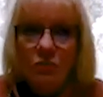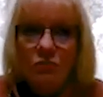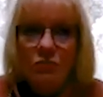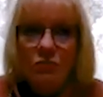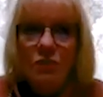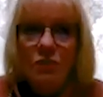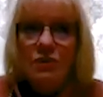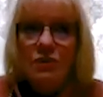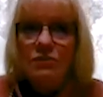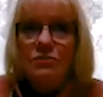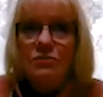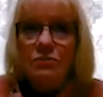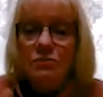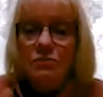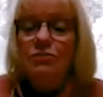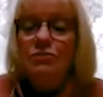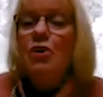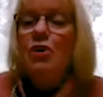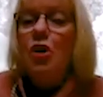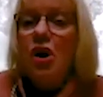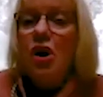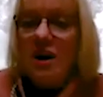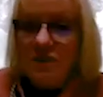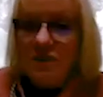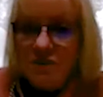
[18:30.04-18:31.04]
With due
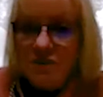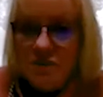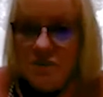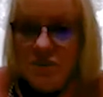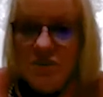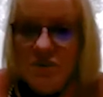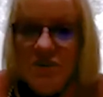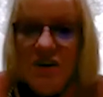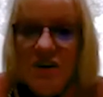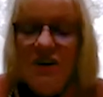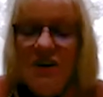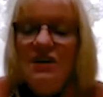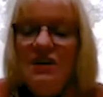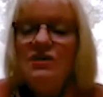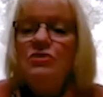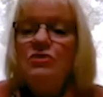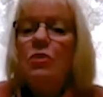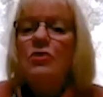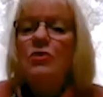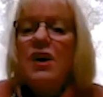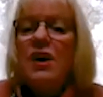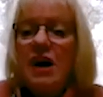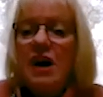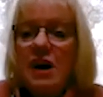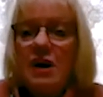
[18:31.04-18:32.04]
cause, it's
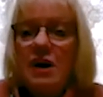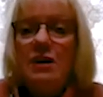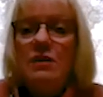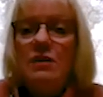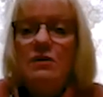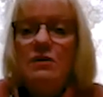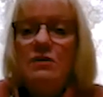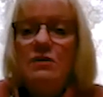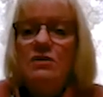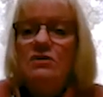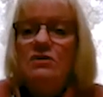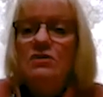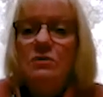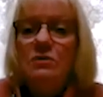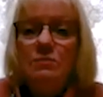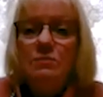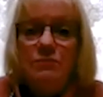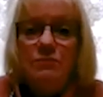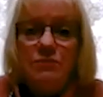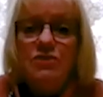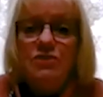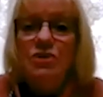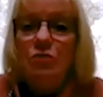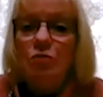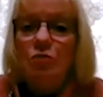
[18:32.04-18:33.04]
okay
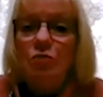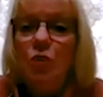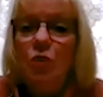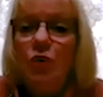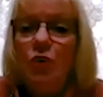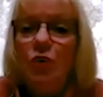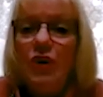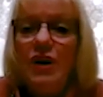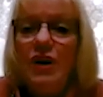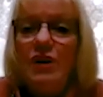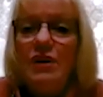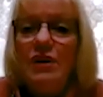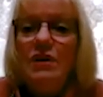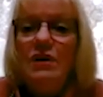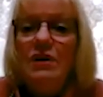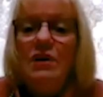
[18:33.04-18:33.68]
to worry.